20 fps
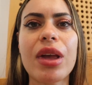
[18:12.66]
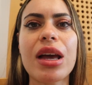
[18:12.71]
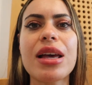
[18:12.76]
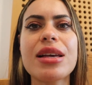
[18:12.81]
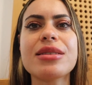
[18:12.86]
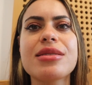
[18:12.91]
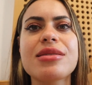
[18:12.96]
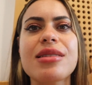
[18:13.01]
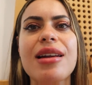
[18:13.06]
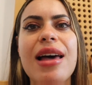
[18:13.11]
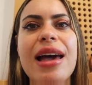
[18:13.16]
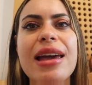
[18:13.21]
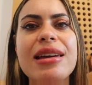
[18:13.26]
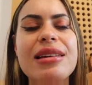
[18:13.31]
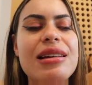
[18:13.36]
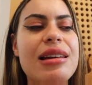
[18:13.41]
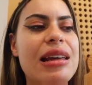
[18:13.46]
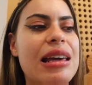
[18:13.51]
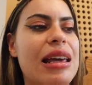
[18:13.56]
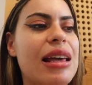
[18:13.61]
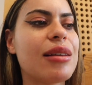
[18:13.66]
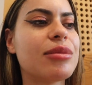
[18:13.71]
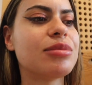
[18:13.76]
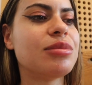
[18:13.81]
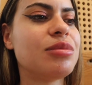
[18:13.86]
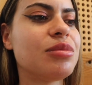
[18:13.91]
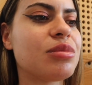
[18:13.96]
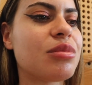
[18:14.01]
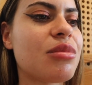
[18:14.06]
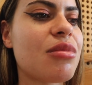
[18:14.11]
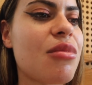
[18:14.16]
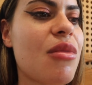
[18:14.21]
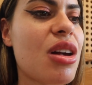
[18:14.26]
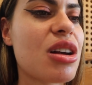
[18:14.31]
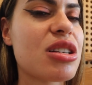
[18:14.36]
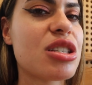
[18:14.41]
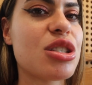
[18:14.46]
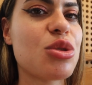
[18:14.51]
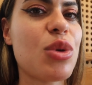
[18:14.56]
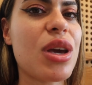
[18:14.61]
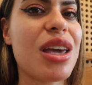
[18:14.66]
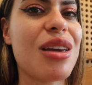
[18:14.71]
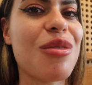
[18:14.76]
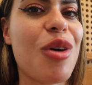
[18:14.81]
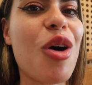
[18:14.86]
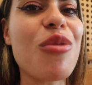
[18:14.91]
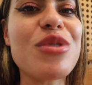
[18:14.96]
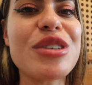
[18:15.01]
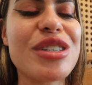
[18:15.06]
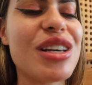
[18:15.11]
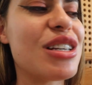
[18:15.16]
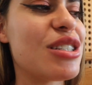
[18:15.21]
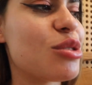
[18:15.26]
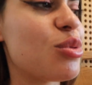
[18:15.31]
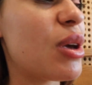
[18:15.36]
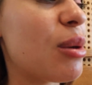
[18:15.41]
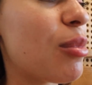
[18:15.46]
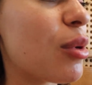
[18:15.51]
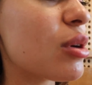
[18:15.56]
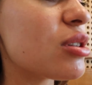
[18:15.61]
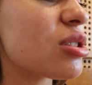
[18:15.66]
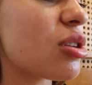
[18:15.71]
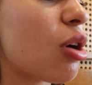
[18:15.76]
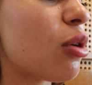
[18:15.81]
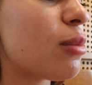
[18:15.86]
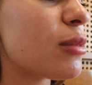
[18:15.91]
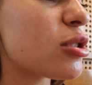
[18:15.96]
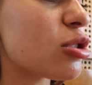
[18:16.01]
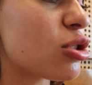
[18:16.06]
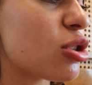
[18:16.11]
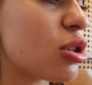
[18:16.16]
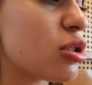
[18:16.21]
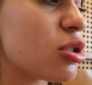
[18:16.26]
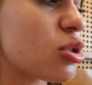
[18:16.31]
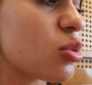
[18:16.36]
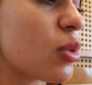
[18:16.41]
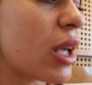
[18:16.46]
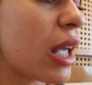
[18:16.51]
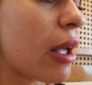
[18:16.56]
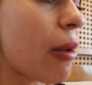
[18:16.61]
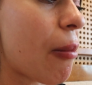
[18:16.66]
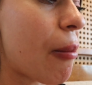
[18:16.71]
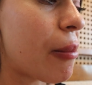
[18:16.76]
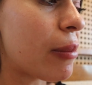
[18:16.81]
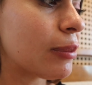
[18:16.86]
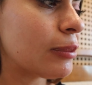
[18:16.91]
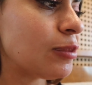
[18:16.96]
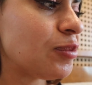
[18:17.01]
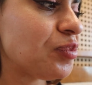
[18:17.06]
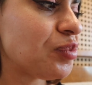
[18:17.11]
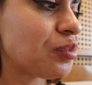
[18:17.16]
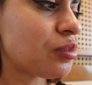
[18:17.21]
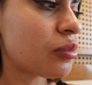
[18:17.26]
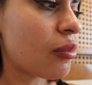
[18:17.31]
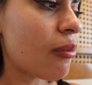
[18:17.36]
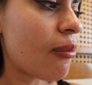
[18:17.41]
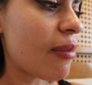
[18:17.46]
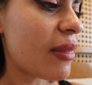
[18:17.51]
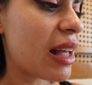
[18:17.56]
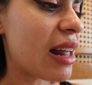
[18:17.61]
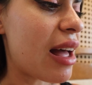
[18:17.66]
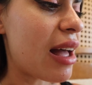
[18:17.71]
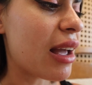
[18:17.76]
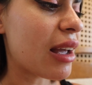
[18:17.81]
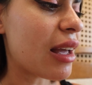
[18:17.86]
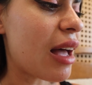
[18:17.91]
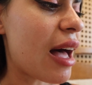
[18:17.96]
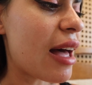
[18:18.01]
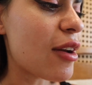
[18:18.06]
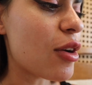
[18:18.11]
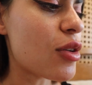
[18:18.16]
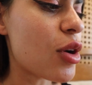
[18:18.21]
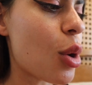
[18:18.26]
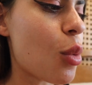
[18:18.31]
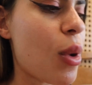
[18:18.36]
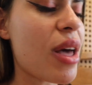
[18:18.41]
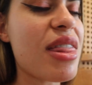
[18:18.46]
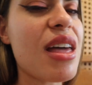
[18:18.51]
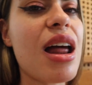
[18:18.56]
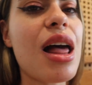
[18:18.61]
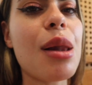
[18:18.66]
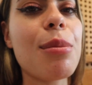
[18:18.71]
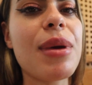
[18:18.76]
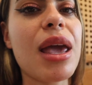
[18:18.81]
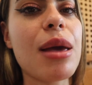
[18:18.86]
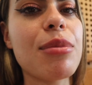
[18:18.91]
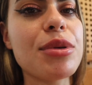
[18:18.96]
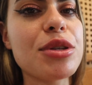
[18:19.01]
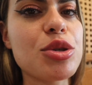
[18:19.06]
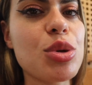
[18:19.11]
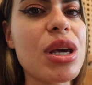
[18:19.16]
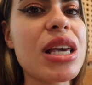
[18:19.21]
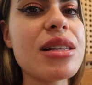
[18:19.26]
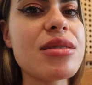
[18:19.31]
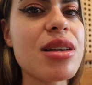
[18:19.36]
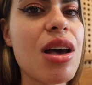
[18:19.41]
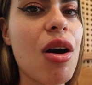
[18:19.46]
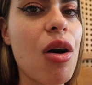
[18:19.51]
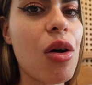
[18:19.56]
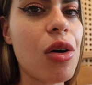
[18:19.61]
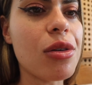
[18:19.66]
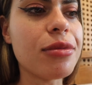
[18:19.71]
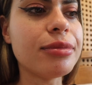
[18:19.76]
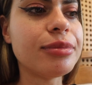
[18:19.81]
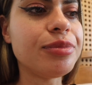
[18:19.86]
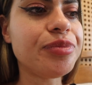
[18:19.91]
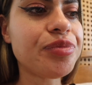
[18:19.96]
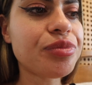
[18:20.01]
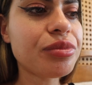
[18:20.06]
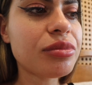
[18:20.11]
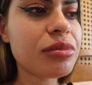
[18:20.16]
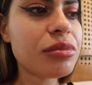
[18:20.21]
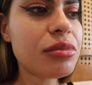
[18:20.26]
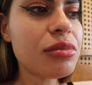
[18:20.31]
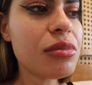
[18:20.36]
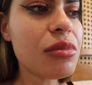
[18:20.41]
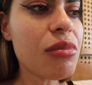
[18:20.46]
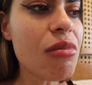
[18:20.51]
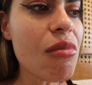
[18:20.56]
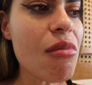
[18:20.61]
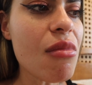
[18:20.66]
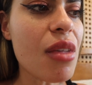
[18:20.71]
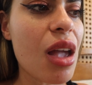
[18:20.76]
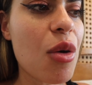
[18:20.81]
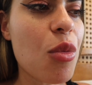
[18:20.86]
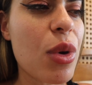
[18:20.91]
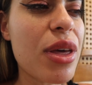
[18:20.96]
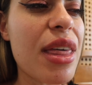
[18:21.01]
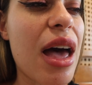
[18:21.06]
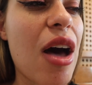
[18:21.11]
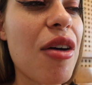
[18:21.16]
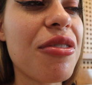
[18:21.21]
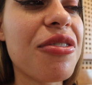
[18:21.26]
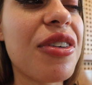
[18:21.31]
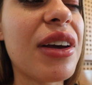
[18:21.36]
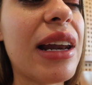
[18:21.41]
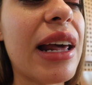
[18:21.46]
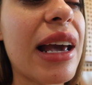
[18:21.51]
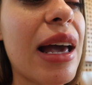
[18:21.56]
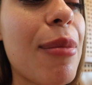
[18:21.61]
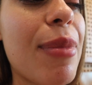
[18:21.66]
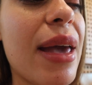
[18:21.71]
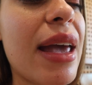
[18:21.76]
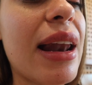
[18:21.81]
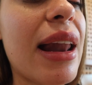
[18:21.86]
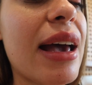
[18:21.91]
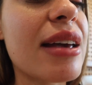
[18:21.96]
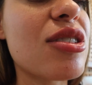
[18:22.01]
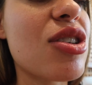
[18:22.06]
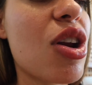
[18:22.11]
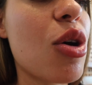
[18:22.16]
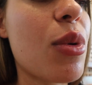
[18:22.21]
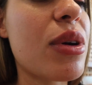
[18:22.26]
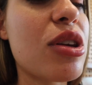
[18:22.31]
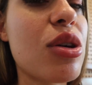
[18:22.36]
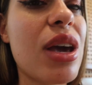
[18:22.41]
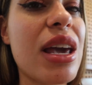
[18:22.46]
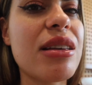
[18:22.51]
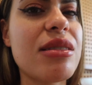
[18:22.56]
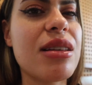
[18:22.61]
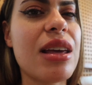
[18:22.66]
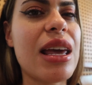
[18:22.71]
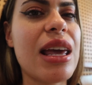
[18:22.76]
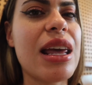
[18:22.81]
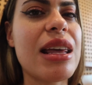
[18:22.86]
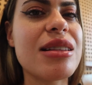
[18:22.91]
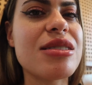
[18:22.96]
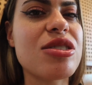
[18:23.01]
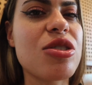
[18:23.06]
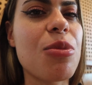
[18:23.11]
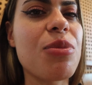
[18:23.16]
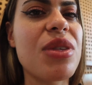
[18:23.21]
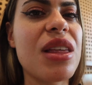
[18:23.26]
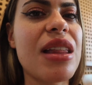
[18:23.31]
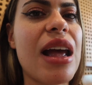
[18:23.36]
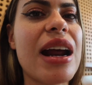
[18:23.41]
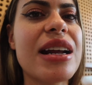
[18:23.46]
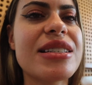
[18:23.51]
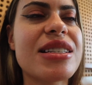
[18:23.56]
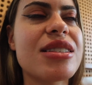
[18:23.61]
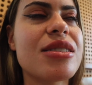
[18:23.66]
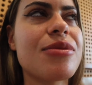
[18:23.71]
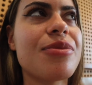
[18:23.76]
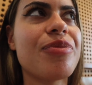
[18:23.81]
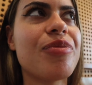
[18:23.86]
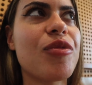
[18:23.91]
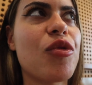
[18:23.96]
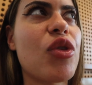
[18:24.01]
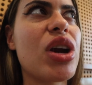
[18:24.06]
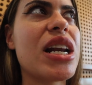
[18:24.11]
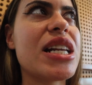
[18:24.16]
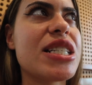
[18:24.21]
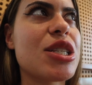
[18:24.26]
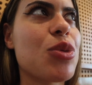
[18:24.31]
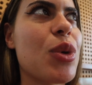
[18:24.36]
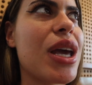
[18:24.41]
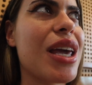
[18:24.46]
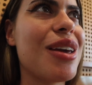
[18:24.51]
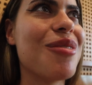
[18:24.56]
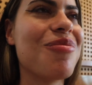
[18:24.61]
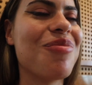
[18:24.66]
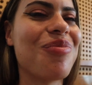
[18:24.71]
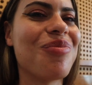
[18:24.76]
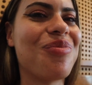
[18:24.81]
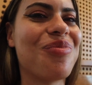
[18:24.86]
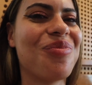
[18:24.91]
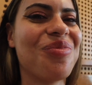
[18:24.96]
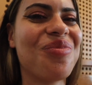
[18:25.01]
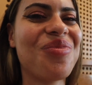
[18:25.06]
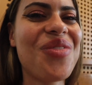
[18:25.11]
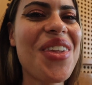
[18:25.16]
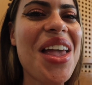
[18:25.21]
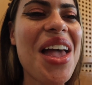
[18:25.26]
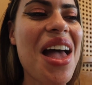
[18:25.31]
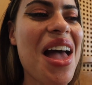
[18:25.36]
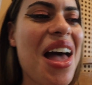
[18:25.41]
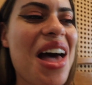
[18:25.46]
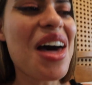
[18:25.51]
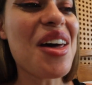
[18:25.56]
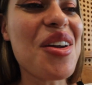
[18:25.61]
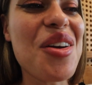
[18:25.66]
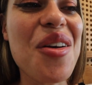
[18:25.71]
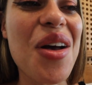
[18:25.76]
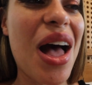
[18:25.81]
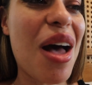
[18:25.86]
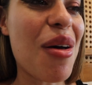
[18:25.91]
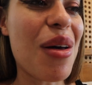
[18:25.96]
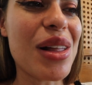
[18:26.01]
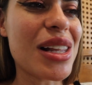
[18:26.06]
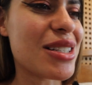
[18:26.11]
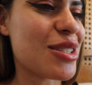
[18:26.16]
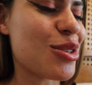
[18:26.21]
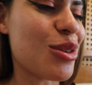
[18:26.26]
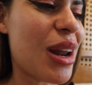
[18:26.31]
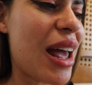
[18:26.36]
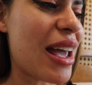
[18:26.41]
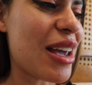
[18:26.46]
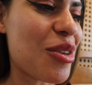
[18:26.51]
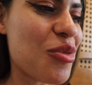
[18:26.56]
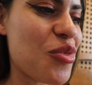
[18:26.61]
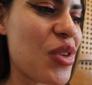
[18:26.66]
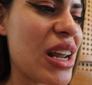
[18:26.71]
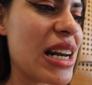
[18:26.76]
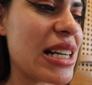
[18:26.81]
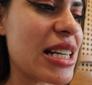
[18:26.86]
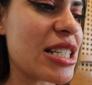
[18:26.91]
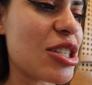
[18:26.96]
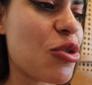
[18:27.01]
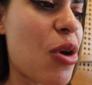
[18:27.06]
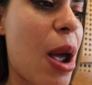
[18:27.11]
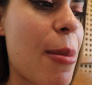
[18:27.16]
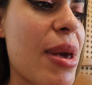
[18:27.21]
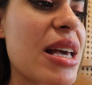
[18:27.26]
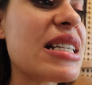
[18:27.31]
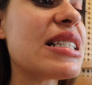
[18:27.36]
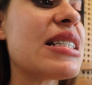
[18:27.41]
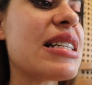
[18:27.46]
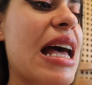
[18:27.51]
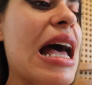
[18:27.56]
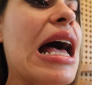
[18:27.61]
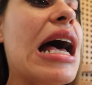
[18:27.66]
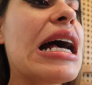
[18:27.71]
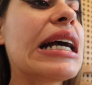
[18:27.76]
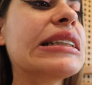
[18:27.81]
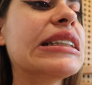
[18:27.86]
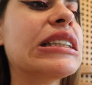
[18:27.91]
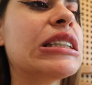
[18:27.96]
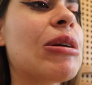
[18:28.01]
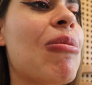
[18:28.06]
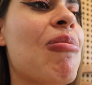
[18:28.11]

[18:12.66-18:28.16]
it's slightly sweet, obviously it's sweet, but it's almost too sweet. Like, I don't know whether I'll be able to eat it all without feeling a bit like, you know when you eat something that is really sweet, I don't know how else to like really describe it. It's nice,